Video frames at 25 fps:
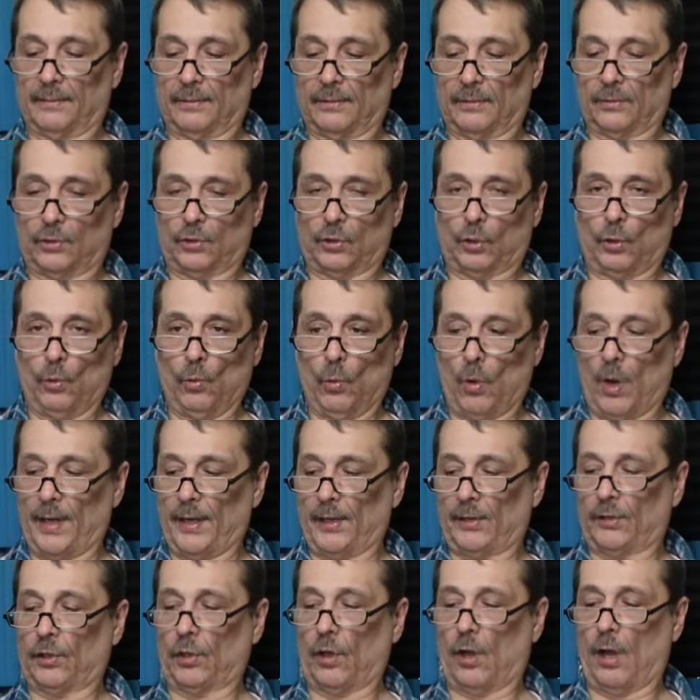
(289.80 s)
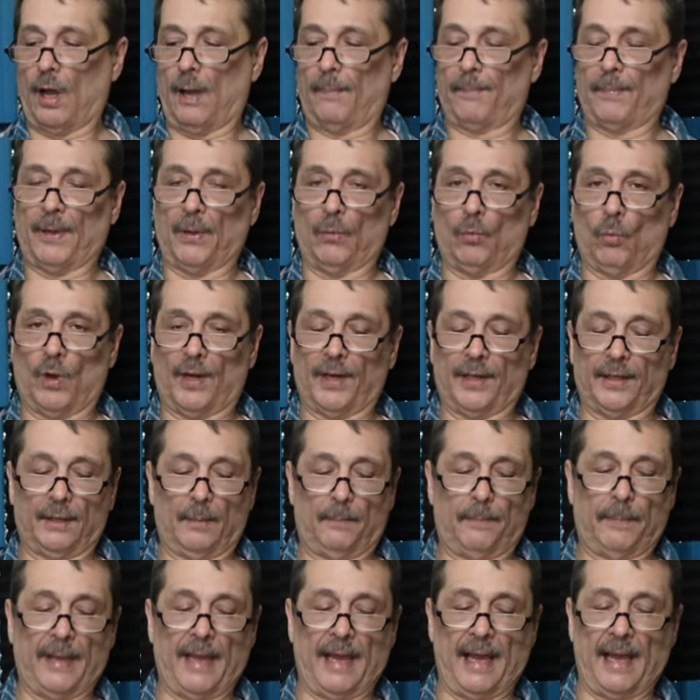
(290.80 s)
2 on the top, and 1 in the
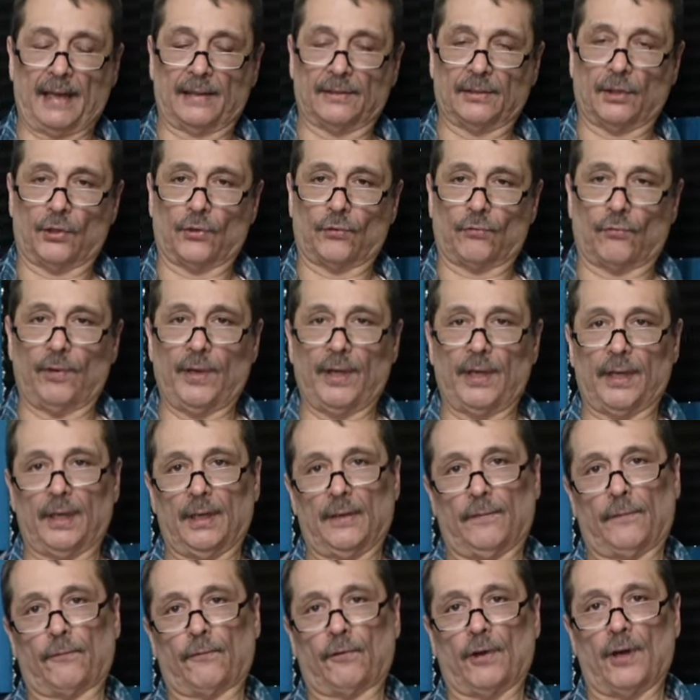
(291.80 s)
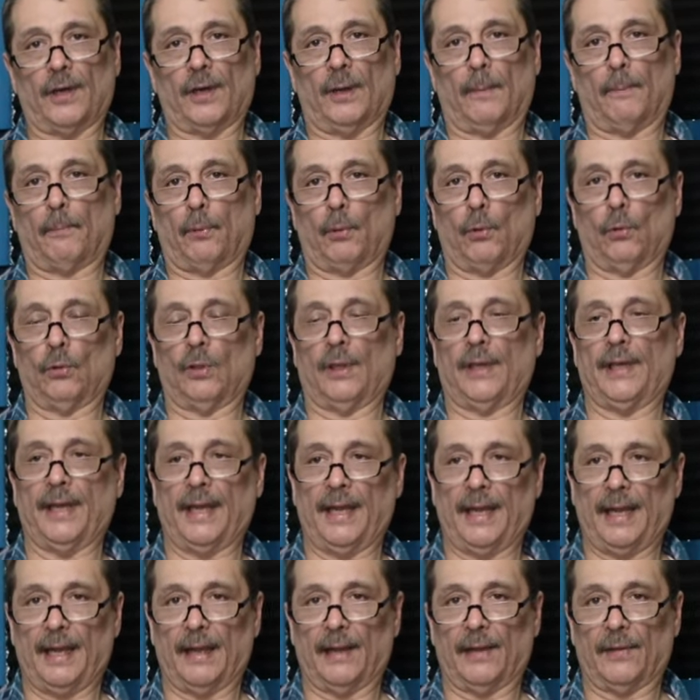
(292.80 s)
back. The 3 in the front are pulling
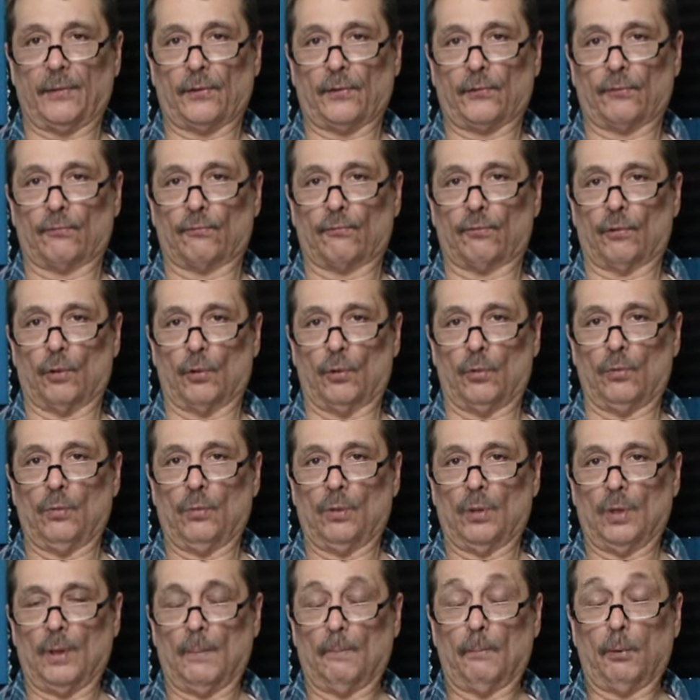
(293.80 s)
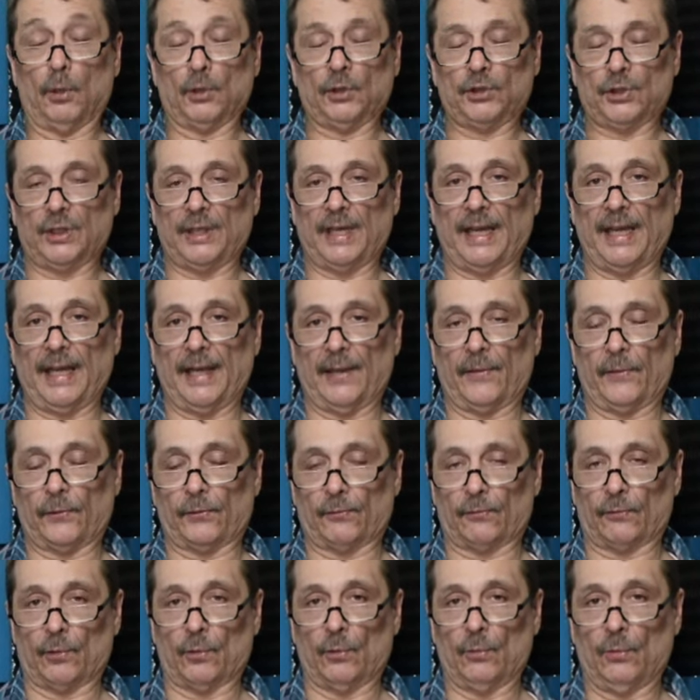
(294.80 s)
air through, pushing air
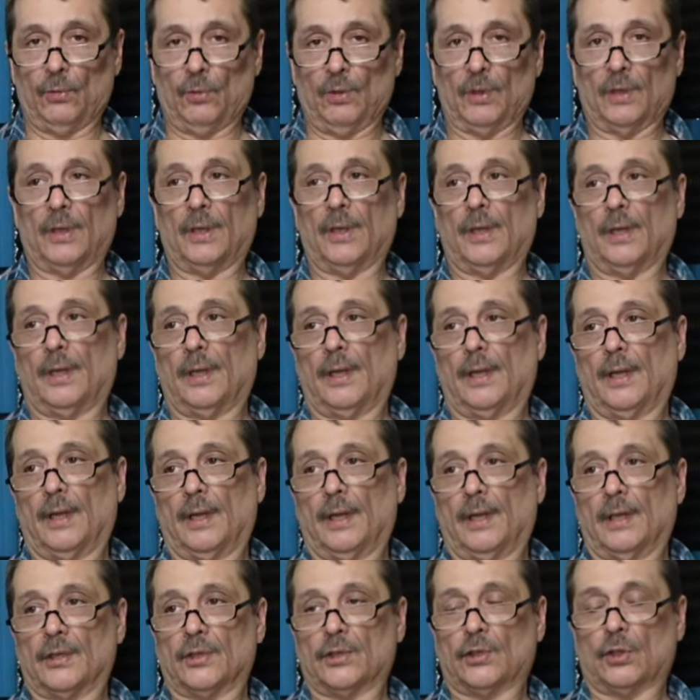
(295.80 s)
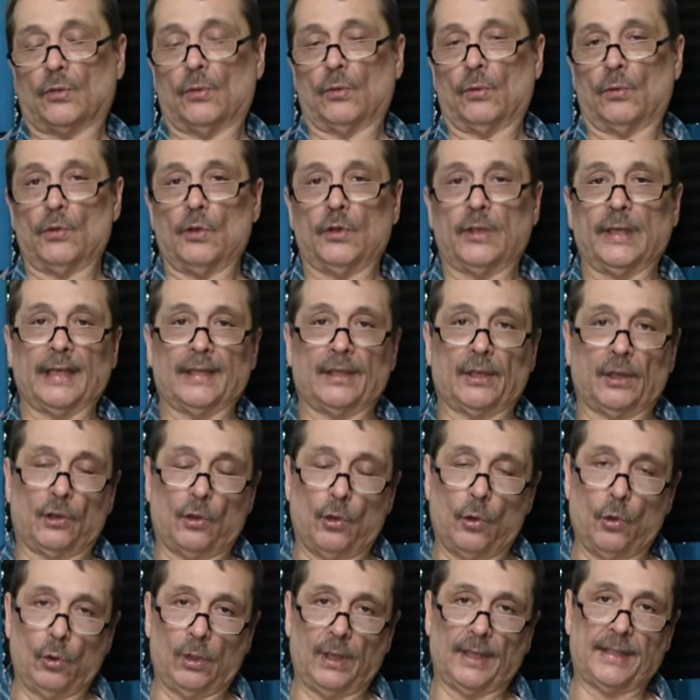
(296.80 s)
through, so you get the
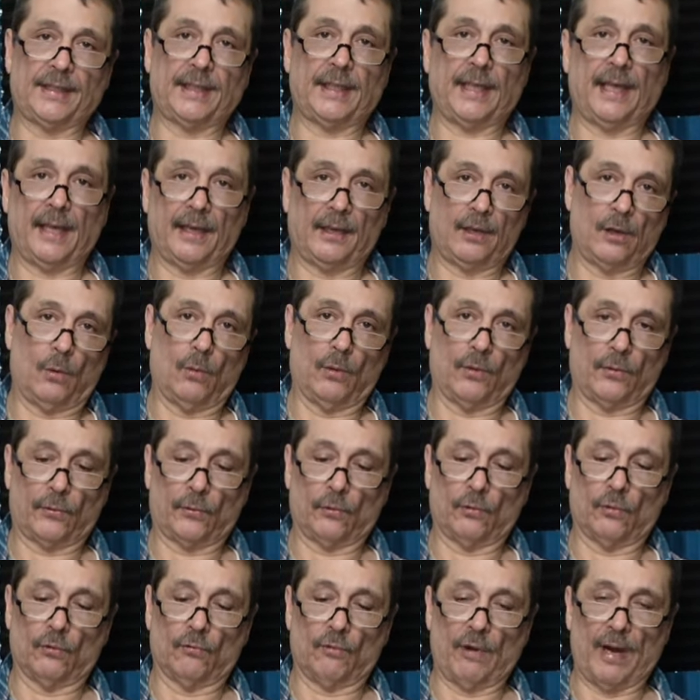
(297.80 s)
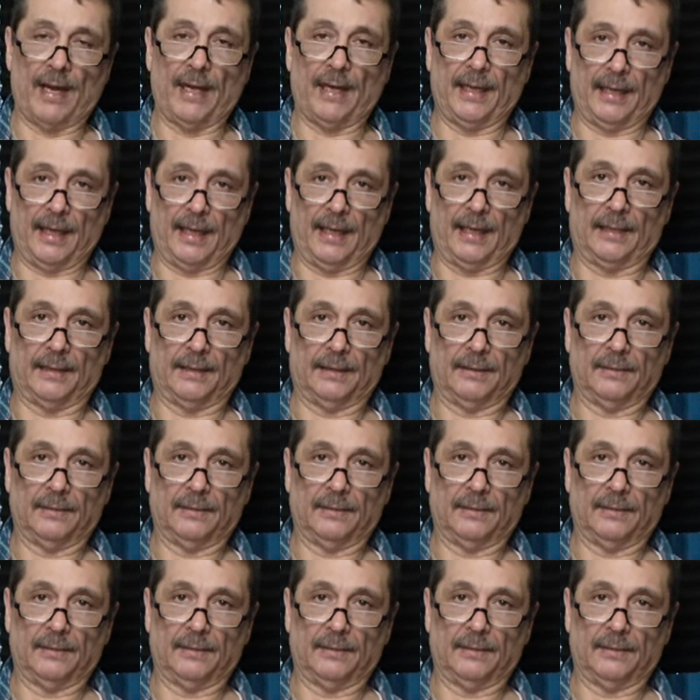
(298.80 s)
coolest air going through the radiator.